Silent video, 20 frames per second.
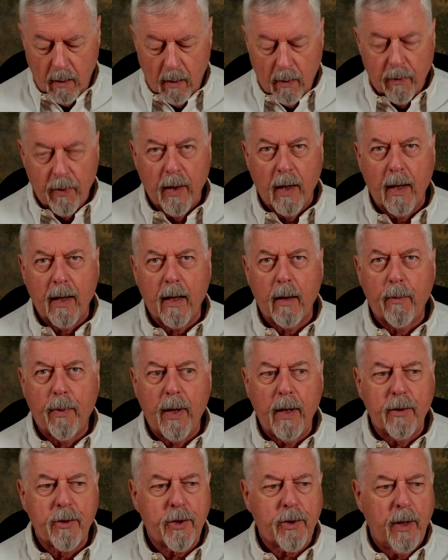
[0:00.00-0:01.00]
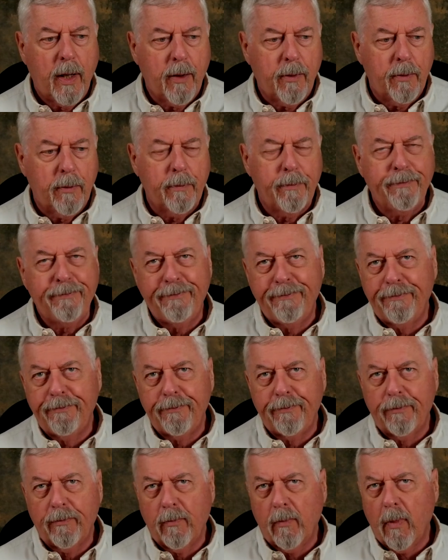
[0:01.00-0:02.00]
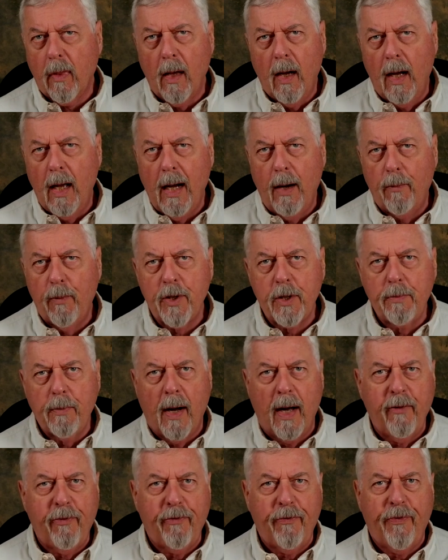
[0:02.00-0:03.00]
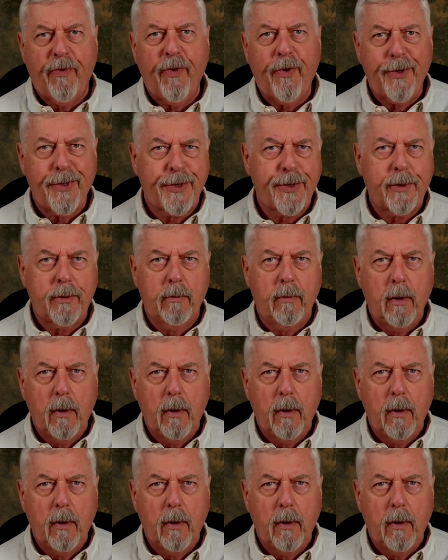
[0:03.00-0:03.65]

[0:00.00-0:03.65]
The little brown trout That was my first